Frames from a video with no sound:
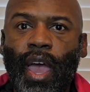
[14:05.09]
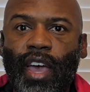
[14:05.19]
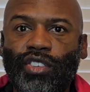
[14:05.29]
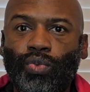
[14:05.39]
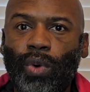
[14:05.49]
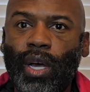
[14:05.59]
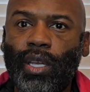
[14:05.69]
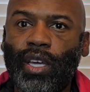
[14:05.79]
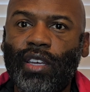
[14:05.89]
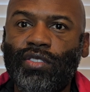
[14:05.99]
as
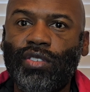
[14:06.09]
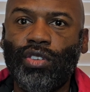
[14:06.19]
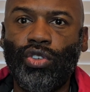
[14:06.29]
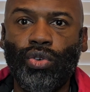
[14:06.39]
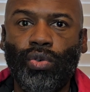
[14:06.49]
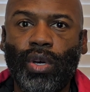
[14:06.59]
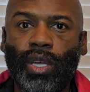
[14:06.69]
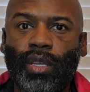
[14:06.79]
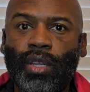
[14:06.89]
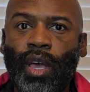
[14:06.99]
well as
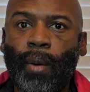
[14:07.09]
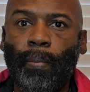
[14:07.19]
doing